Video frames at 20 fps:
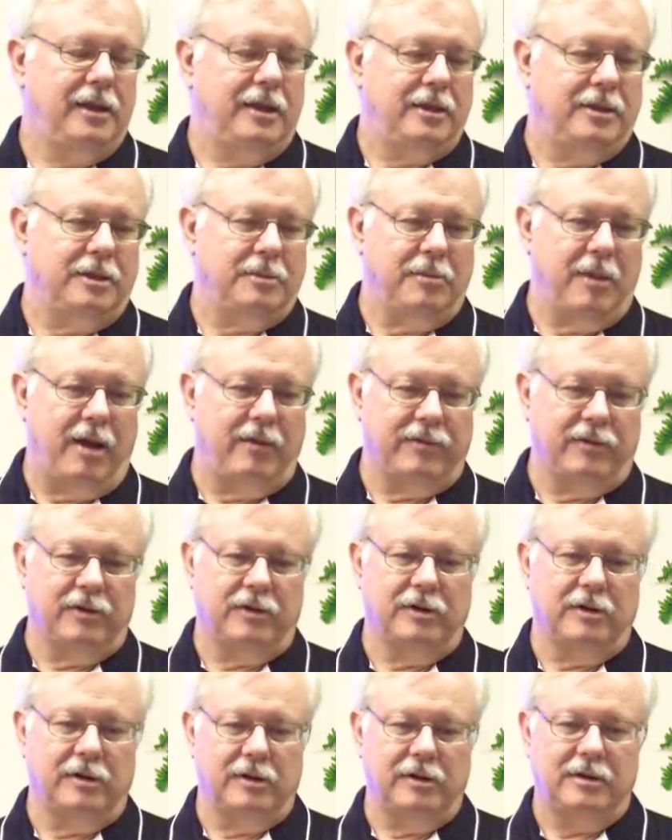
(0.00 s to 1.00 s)
the
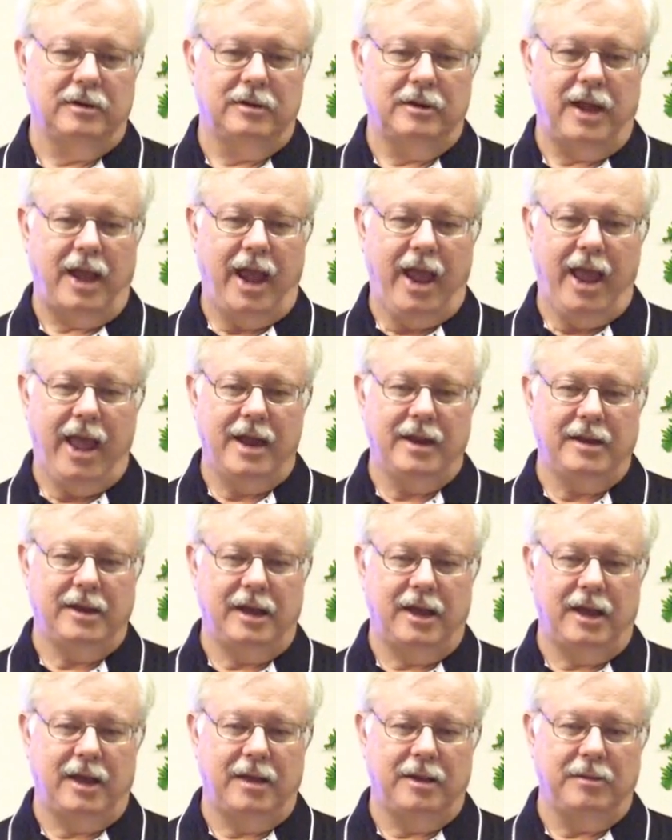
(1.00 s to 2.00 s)
muffler, and
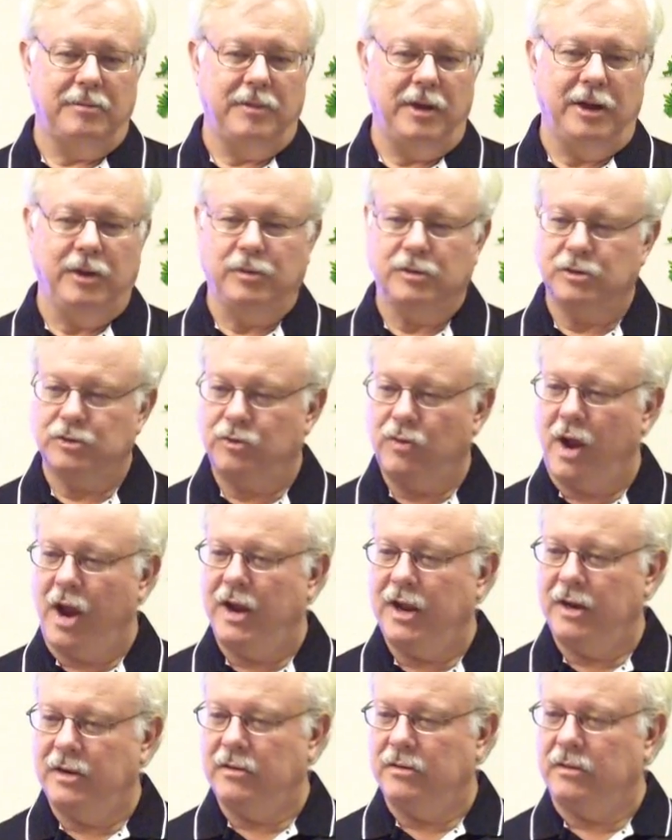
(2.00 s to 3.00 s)
but it was
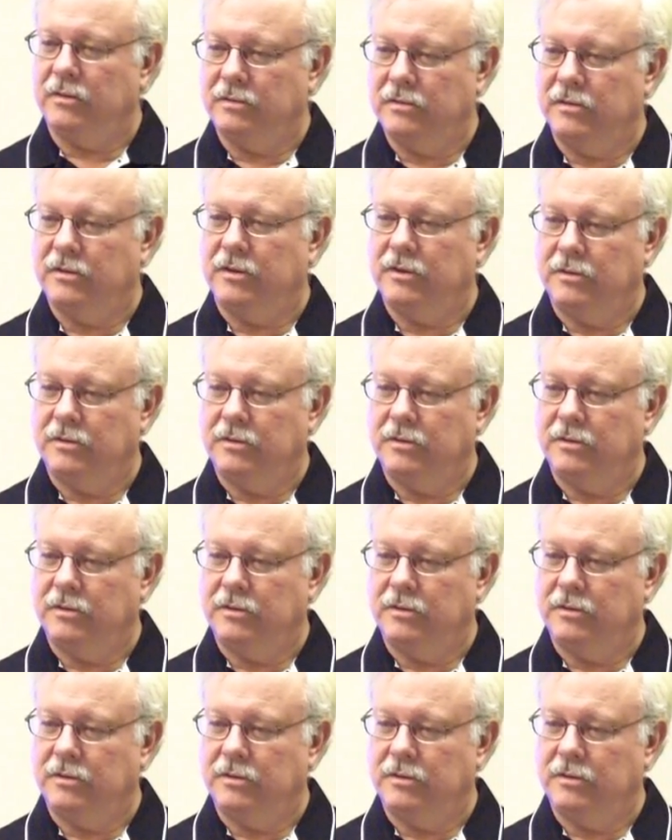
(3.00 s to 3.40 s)
running,